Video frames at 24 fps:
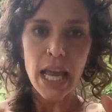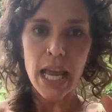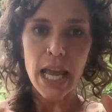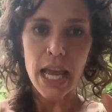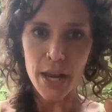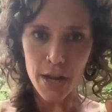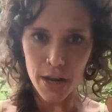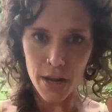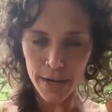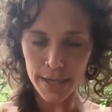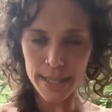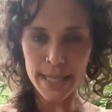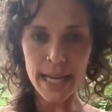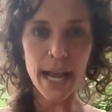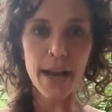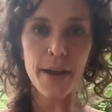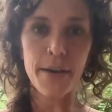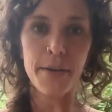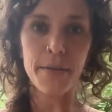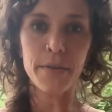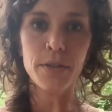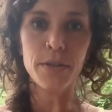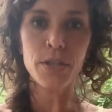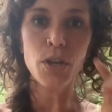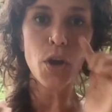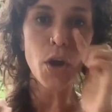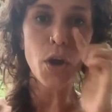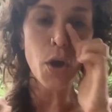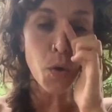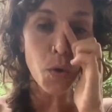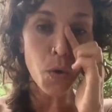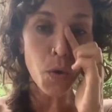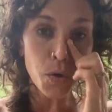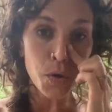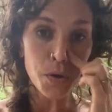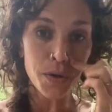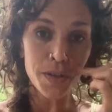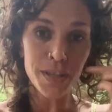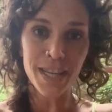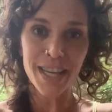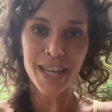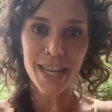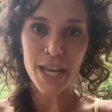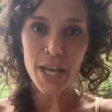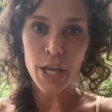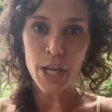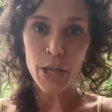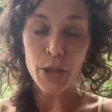in our town to hold
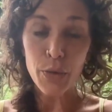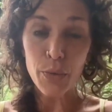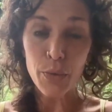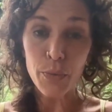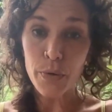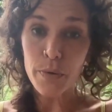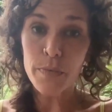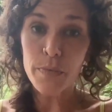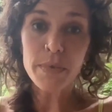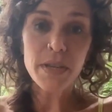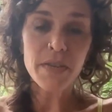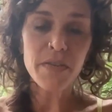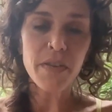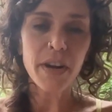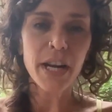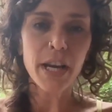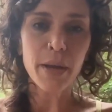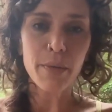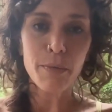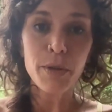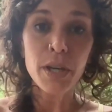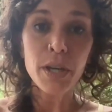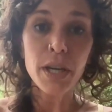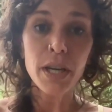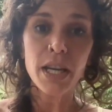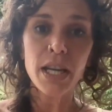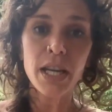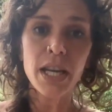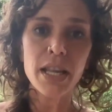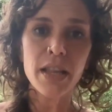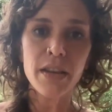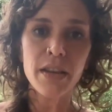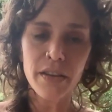the wombs of our community,